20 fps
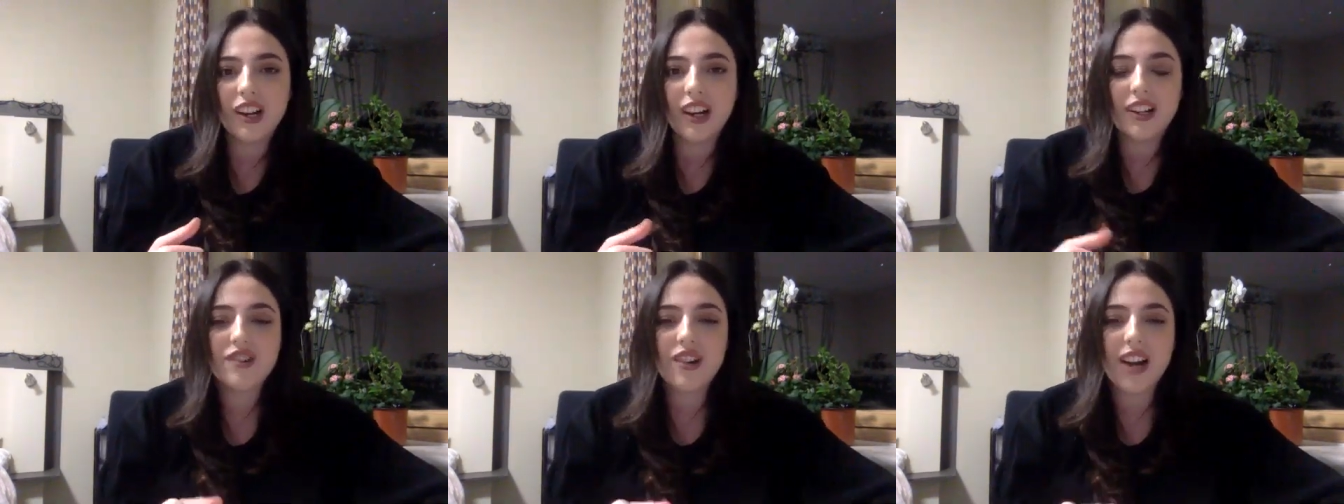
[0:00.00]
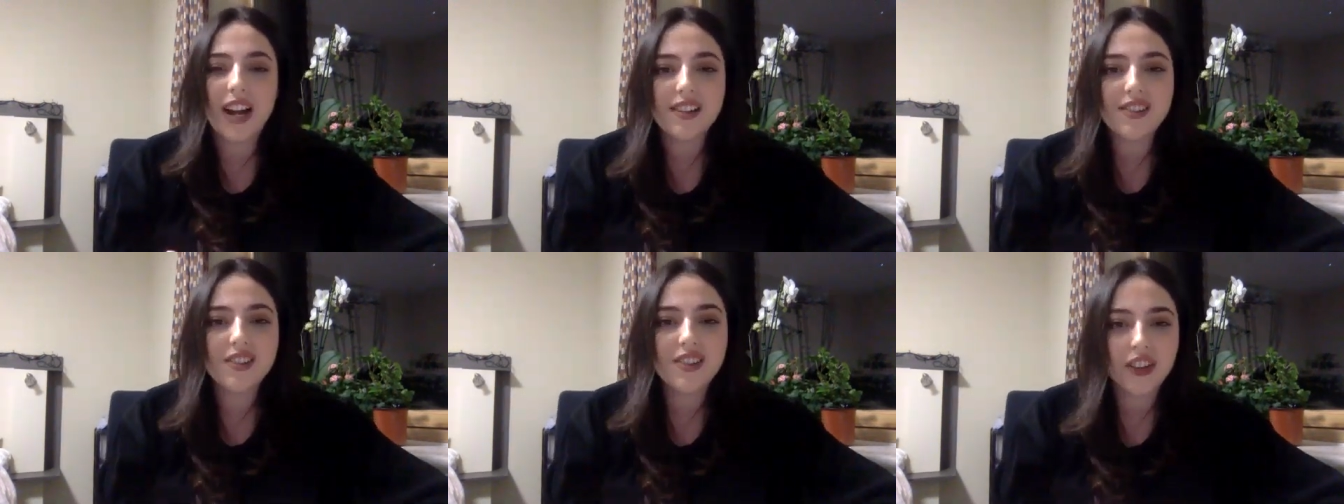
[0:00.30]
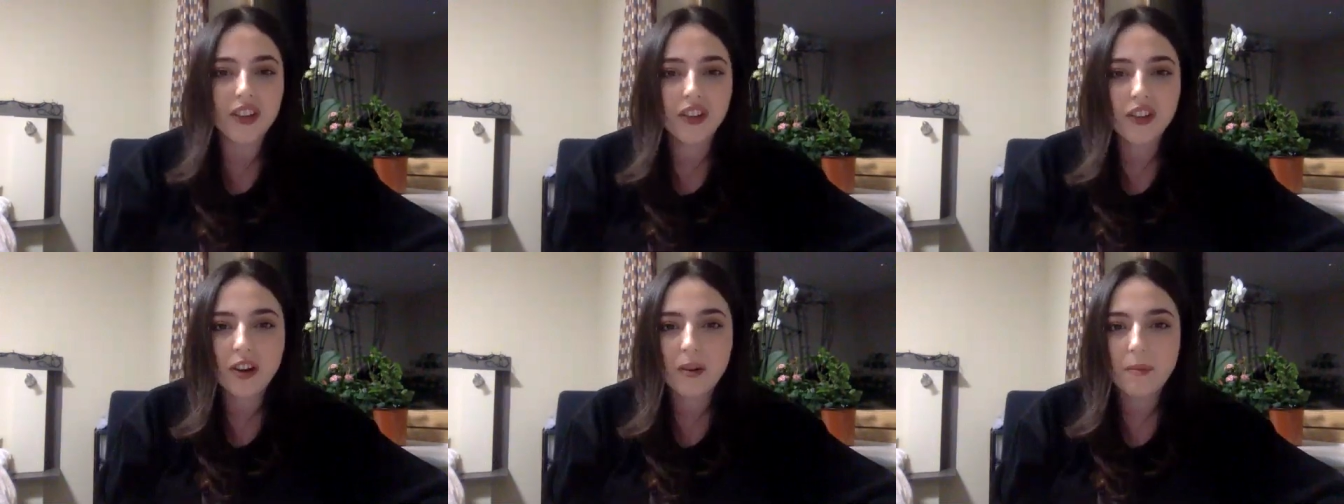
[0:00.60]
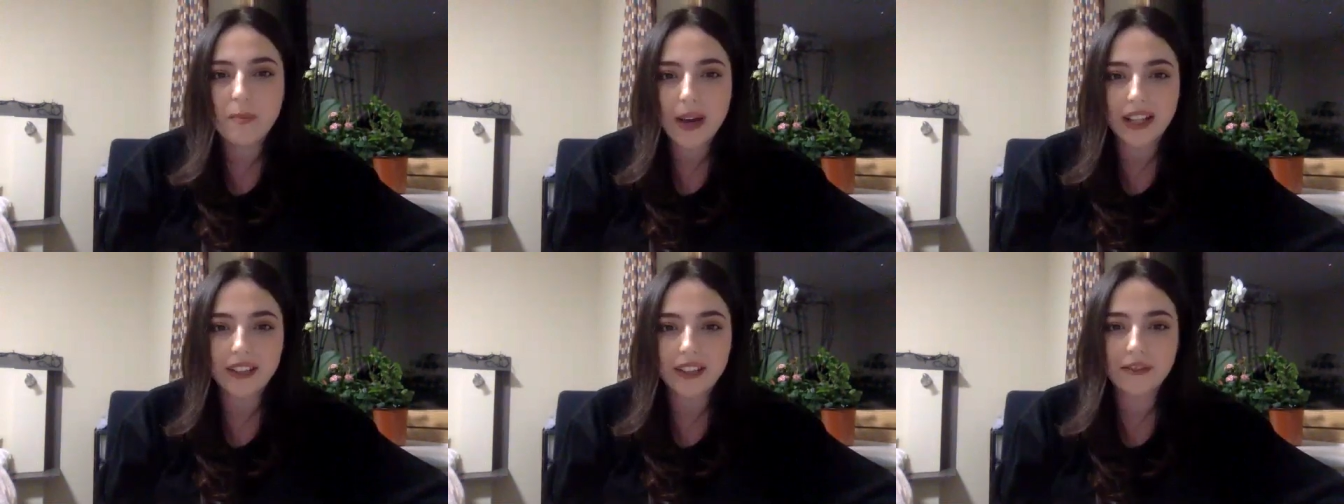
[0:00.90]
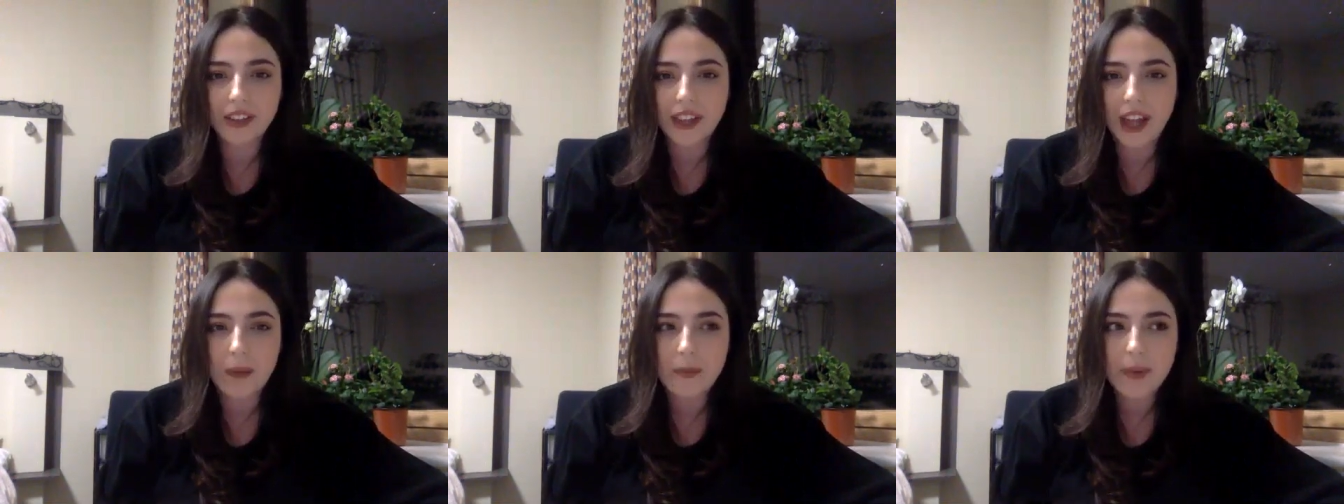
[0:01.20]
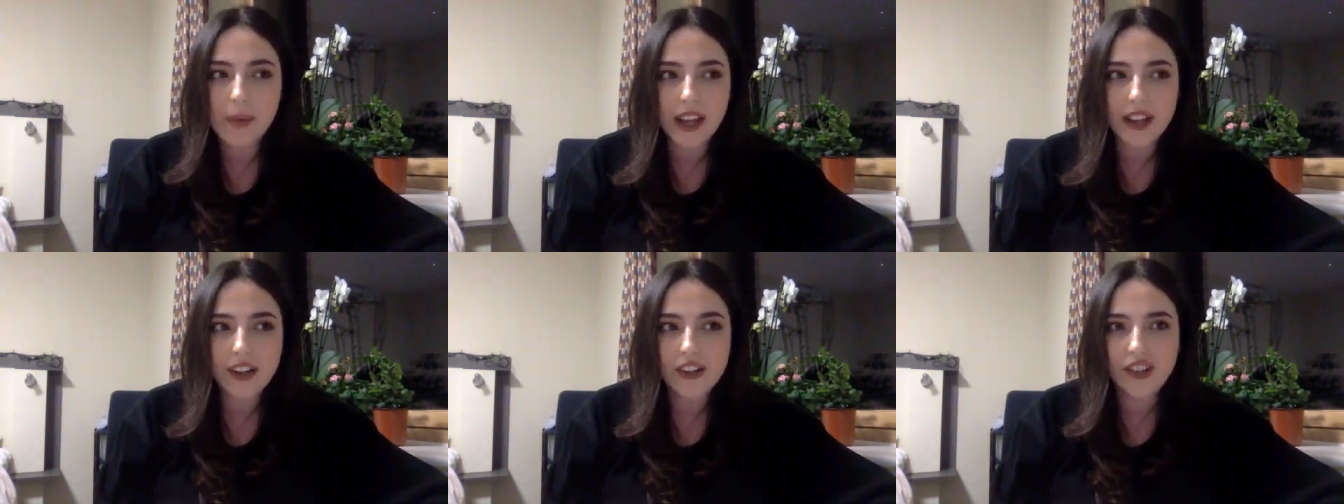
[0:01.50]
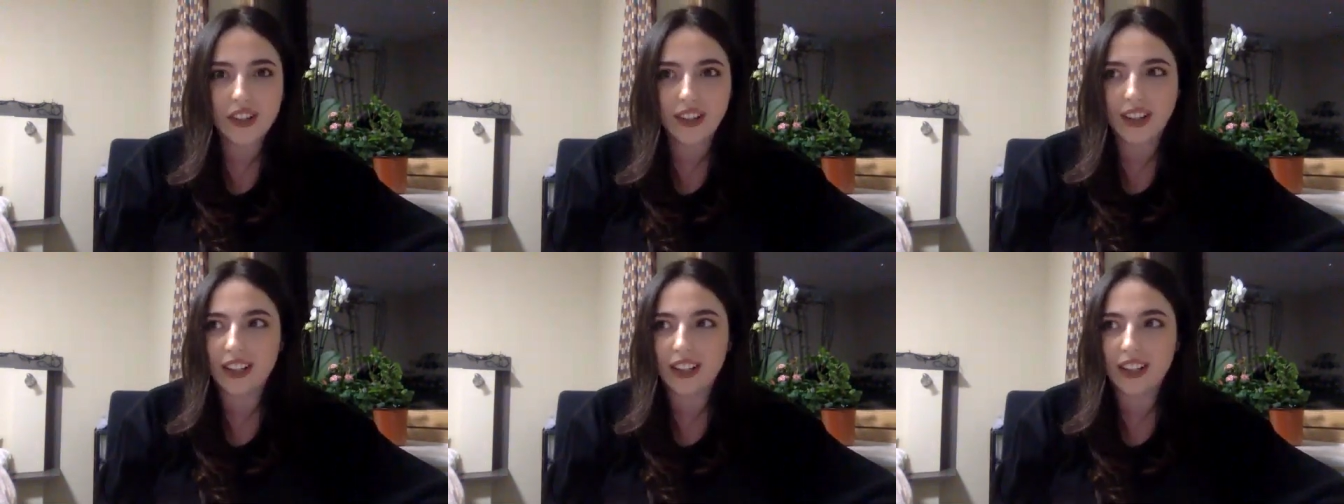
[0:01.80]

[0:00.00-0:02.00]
and try and secure a bed for that patient.